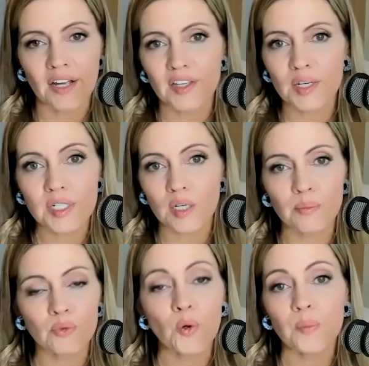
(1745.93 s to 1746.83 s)
I think it was like
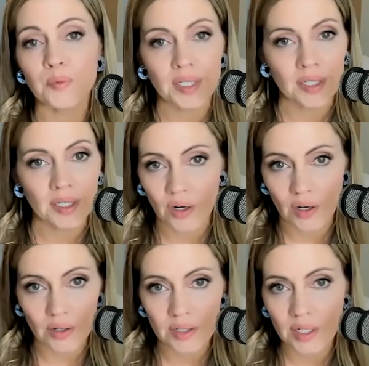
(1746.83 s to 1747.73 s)
appropriately
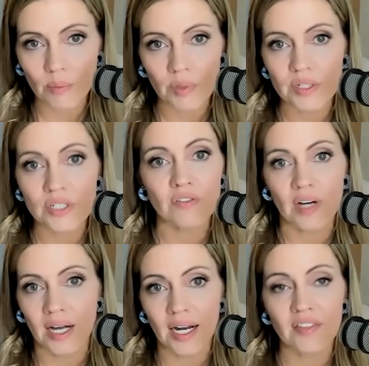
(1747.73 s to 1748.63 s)
hard. It was
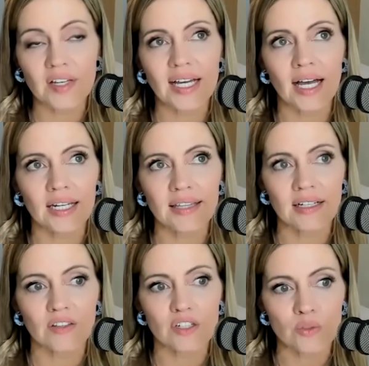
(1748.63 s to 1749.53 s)
fine. I think
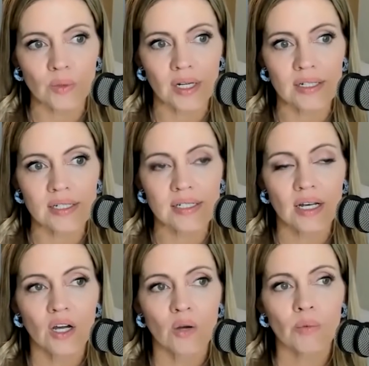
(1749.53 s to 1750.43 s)
anything on this race,
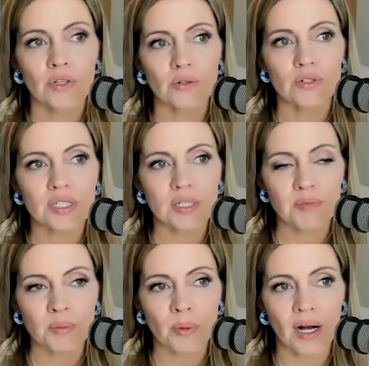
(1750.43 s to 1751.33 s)
when you're sleep
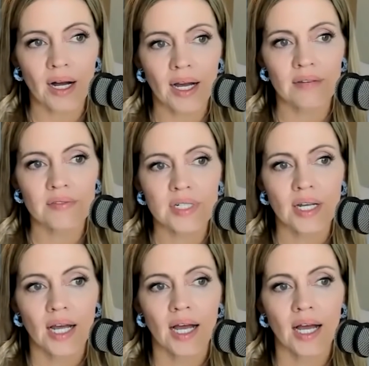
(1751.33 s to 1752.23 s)
deprived
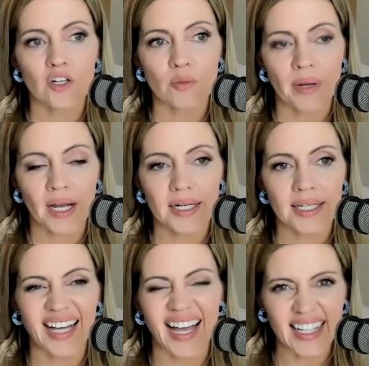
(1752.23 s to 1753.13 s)
and you're
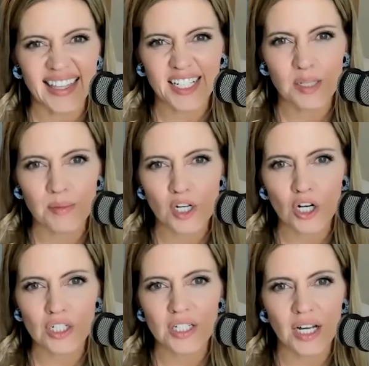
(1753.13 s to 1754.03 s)
panicking, anything seems
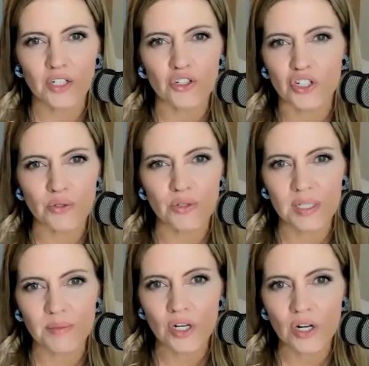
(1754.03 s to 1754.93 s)
hard. Tying your shoes
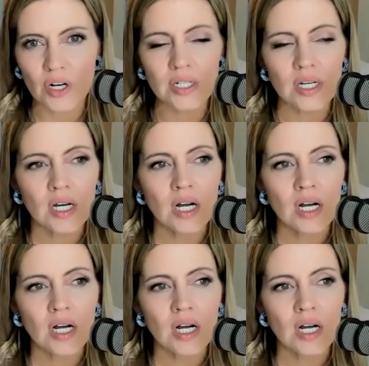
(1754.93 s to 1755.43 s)
seems hard.